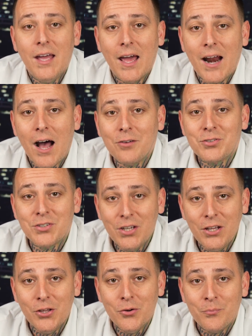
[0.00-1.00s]
And I'll
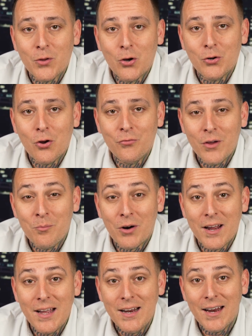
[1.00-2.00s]
see you on November
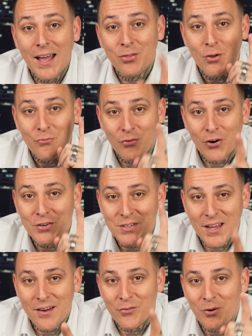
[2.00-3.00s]
8th at the
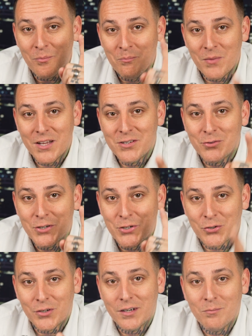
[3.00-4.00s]
first ever men's
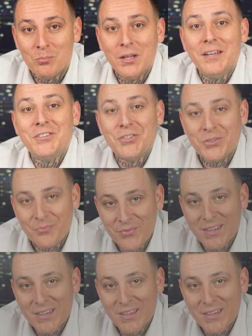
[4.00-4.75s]
retreat. Bless you.